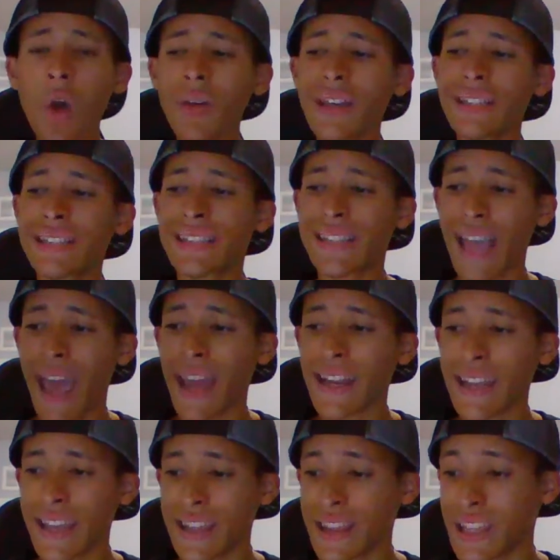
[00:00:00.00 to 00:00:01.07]
it's said
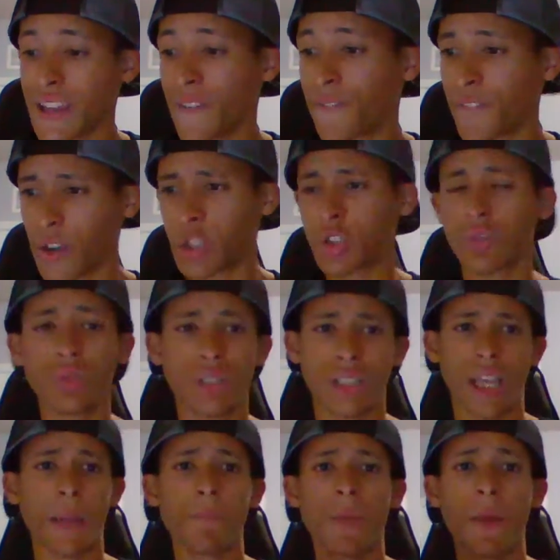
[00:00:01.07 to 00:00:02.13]
in the official
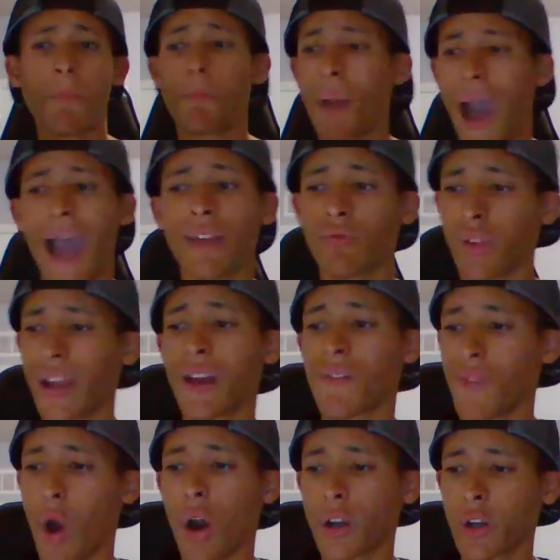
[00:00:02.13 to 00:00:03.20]
statement by Ring of
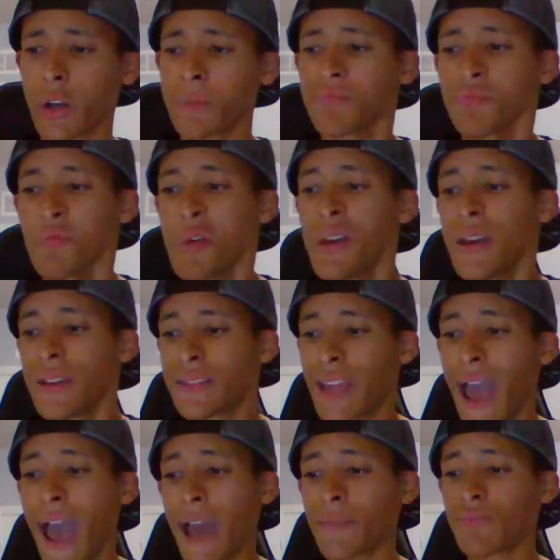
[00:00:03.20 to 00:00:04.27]
Honor
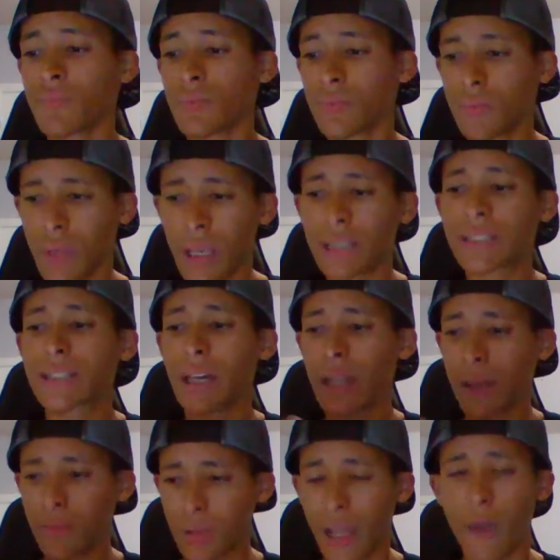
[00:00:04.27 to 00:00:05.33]
that it's
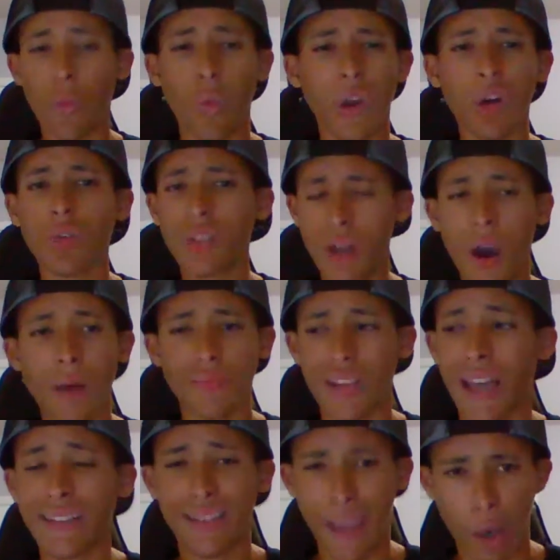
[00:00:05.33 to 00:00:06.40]
gonna
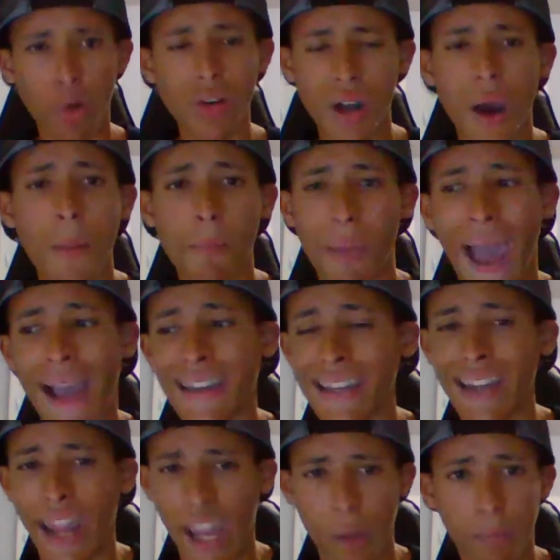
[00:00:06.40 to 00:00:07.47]
they'll come back
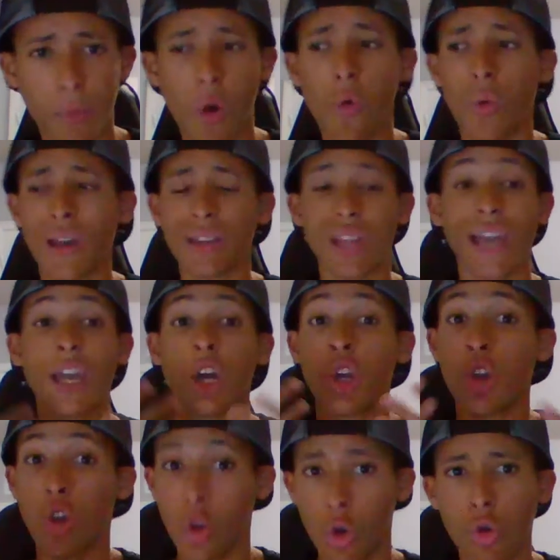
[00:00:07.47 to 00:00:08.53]
in April with like a
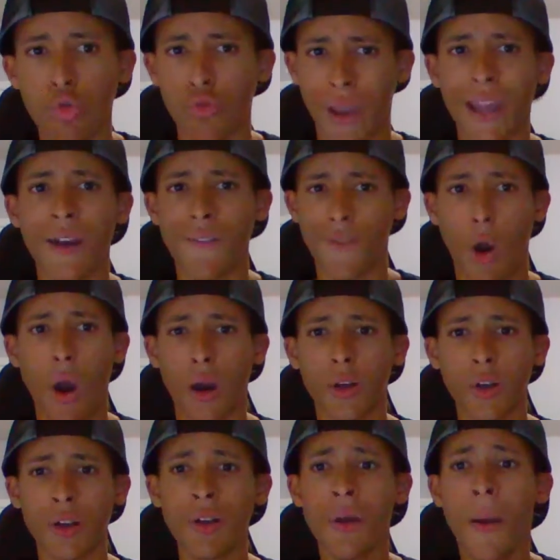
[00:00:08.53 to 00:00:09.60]
new Ring of
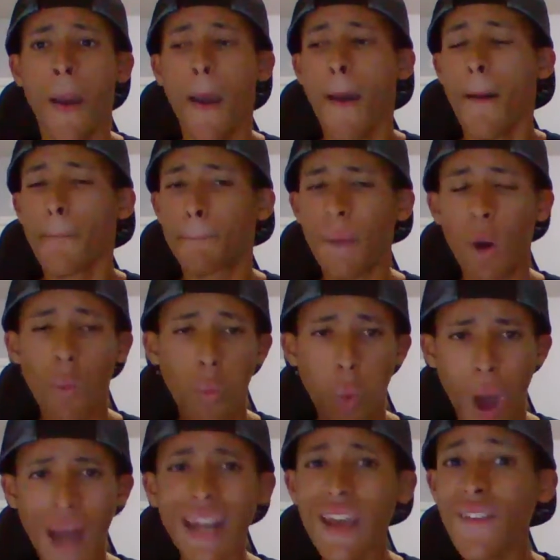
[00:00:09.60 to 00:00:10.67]
Honor. But
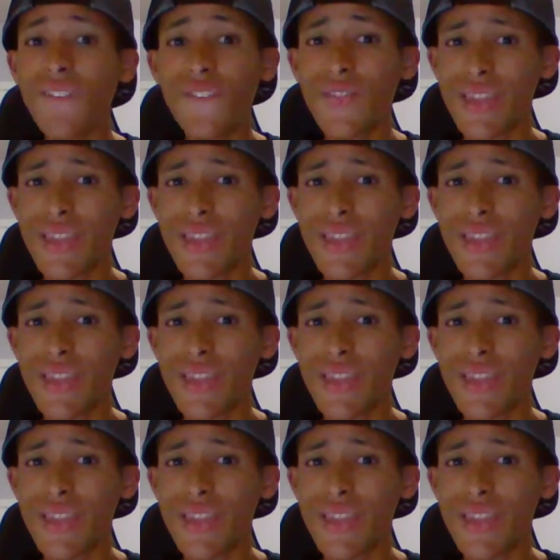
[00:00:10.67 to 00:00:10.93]
what if